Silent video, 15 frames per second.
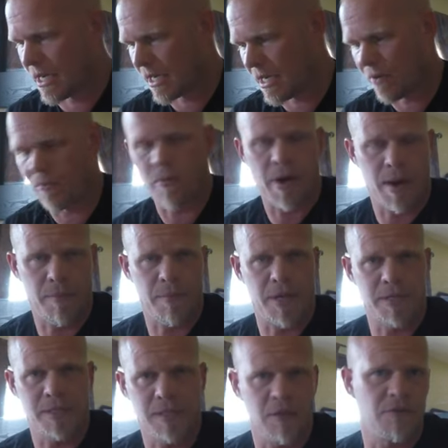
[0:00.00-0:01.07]
I can't wrap
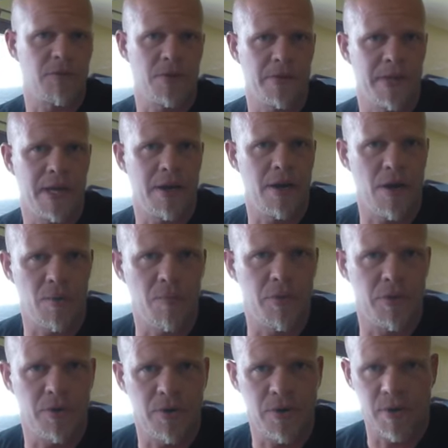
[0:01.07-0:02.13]
myself around that
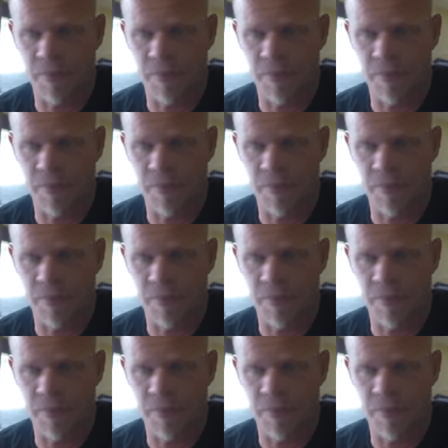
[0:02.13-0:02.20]
number.